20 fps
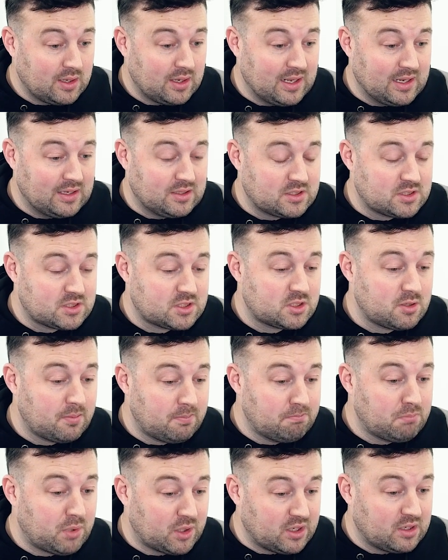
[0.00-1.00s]
It's
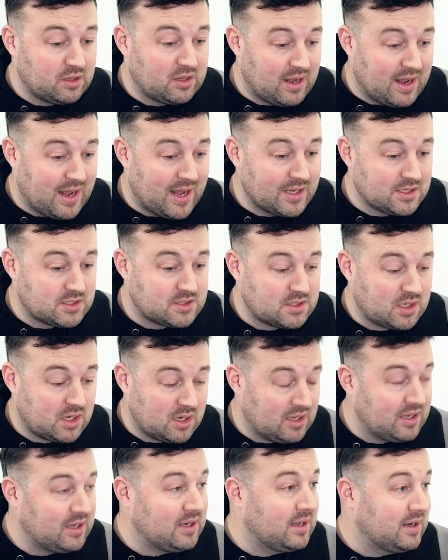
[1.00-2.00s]
somebody that has
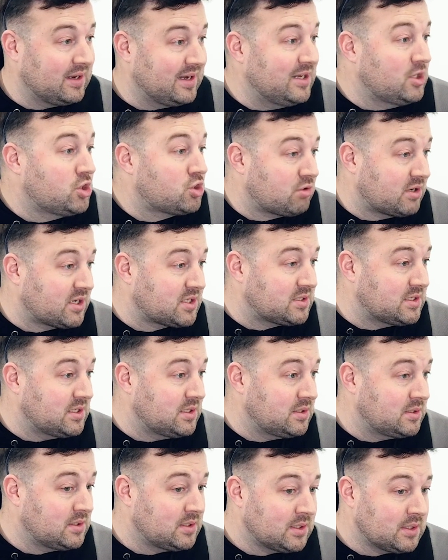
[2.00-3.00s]
clearly an interest
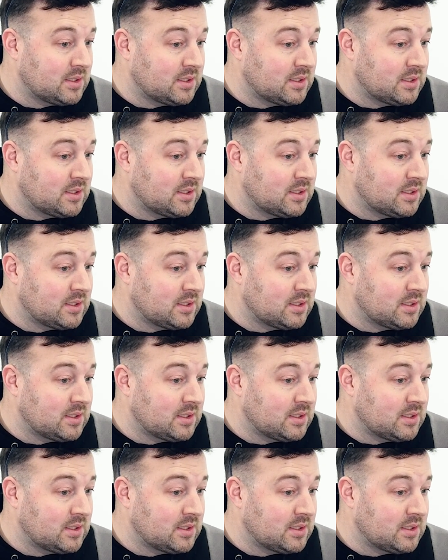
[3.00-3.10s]
in